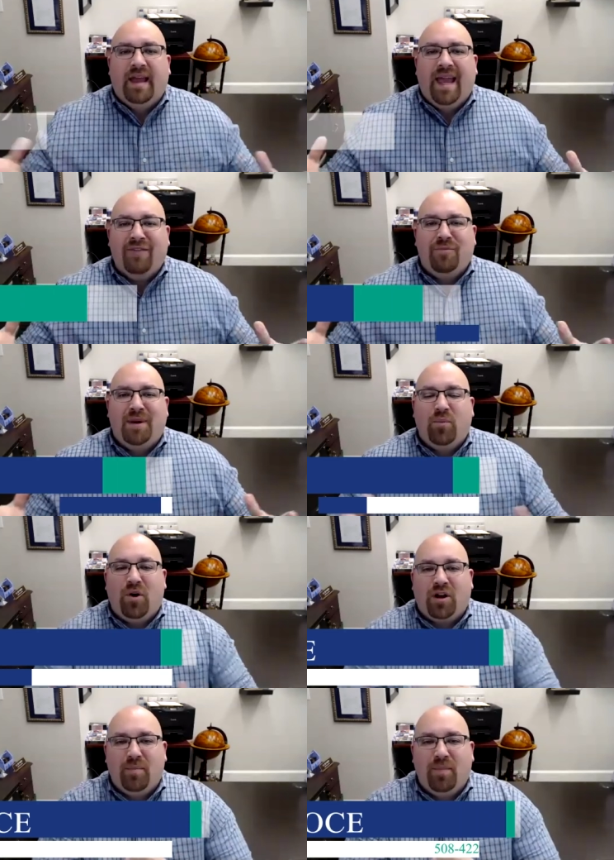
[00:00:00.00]
Hey everybody, and
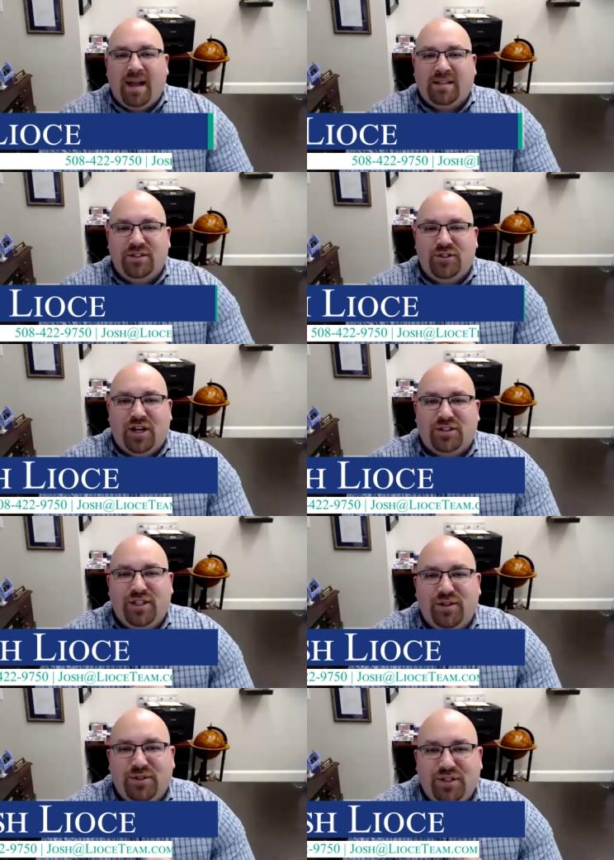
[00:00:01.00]
welcome back to Josh
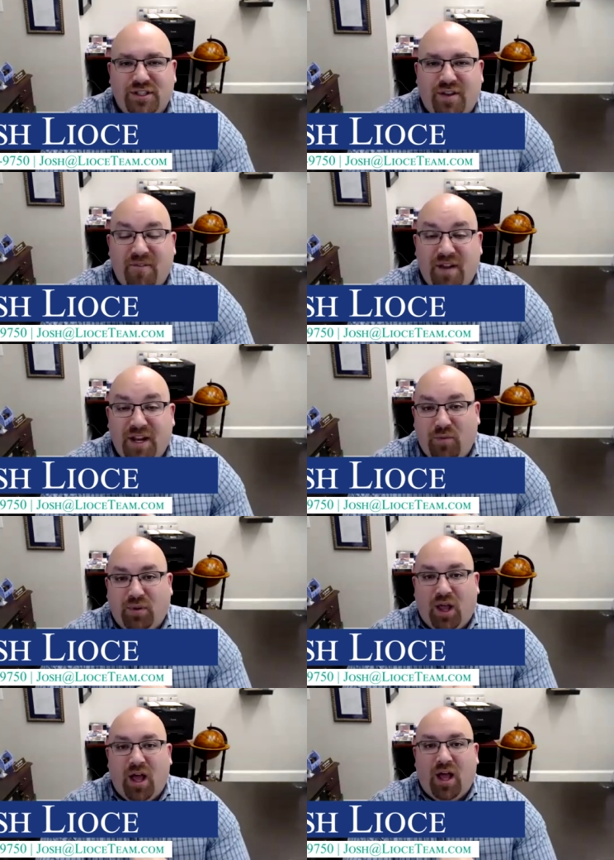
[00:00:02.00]
Lioce's video
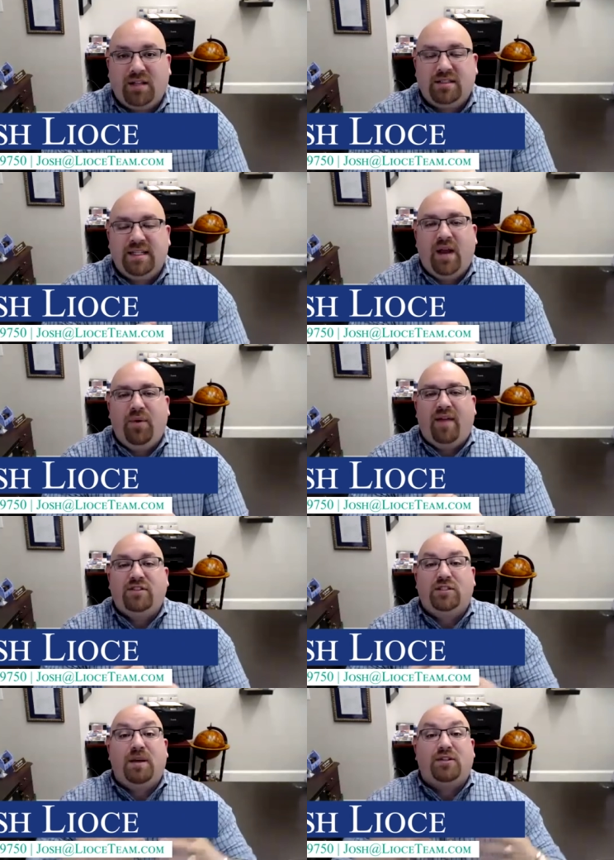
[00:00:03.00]
blog. Today we have
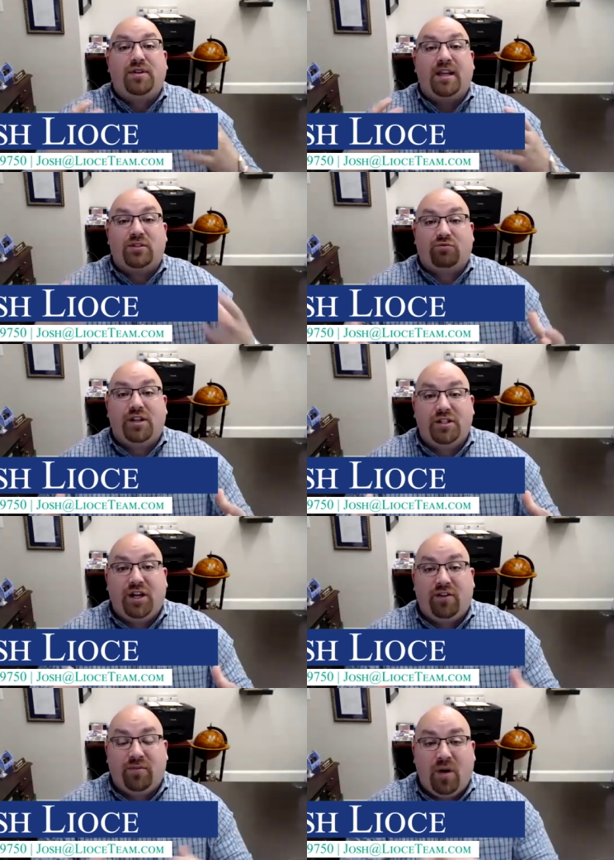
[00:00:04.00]
special guest Rick
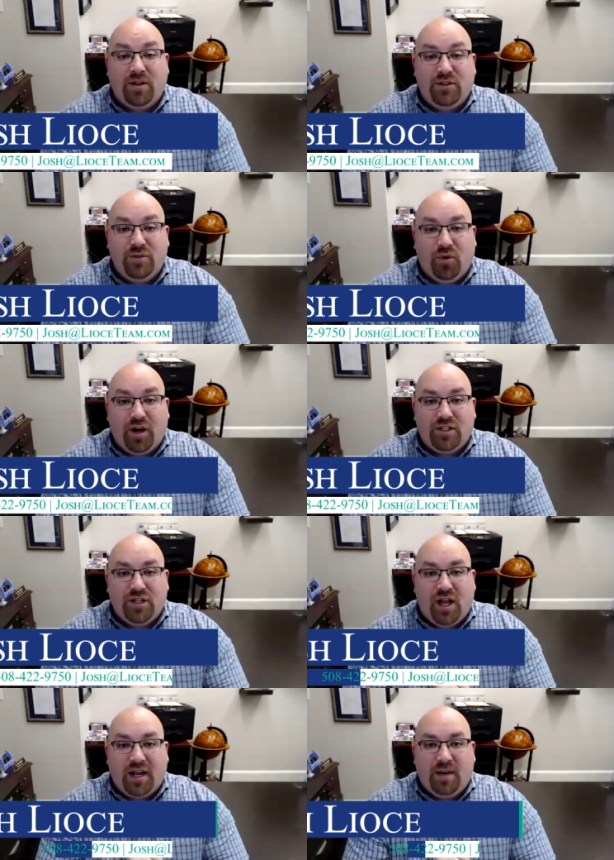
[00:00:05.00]
Scherer from Onto Mortgage
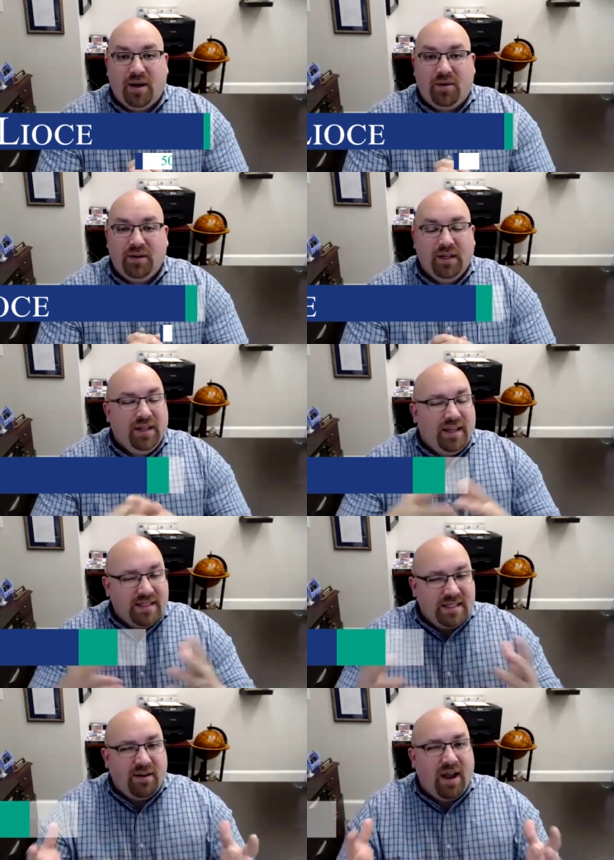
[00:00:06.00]
talking about
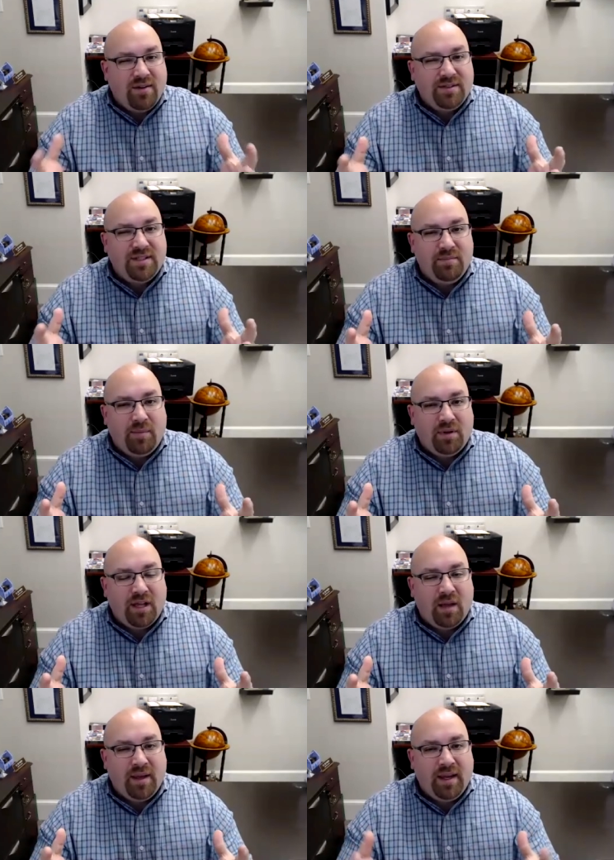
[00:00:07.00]
is there a housing bubble
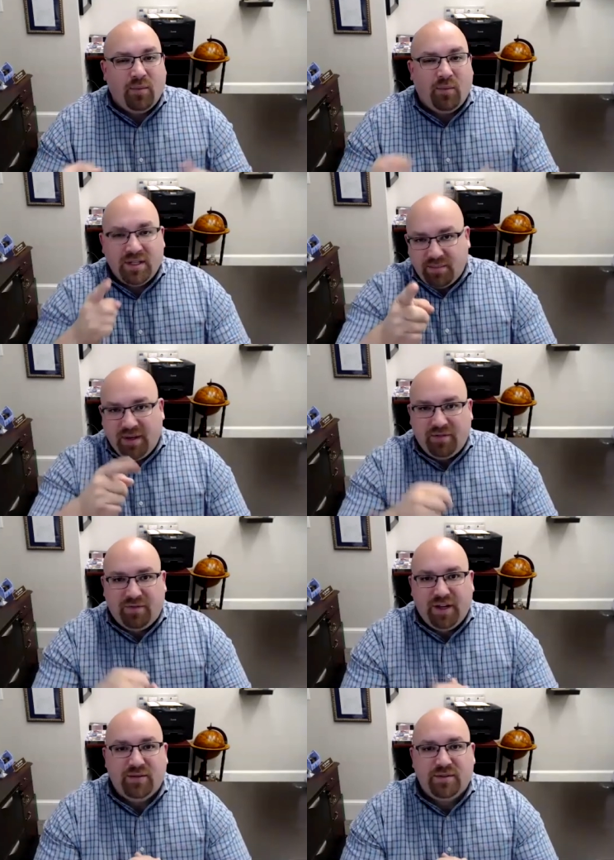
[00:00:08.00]
coming and what does it mean for you?